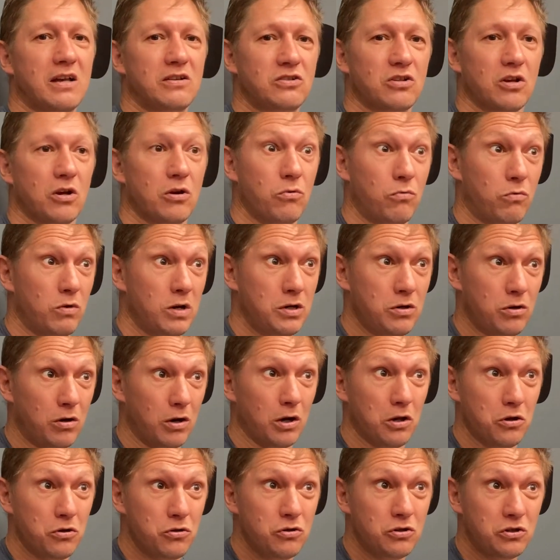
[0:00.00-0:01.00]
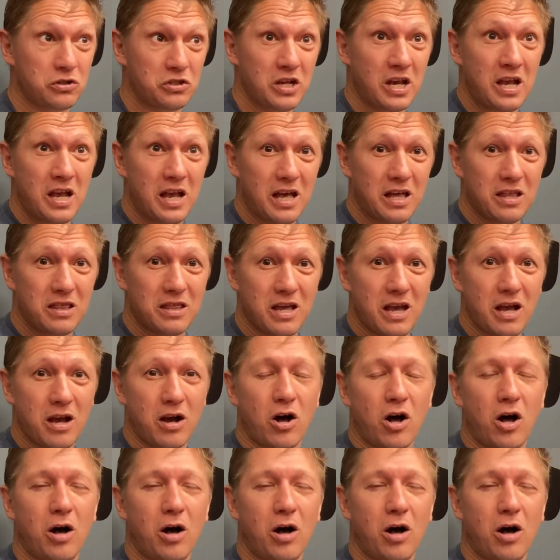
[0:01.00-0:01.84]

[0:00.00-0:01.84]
So win or lose, they are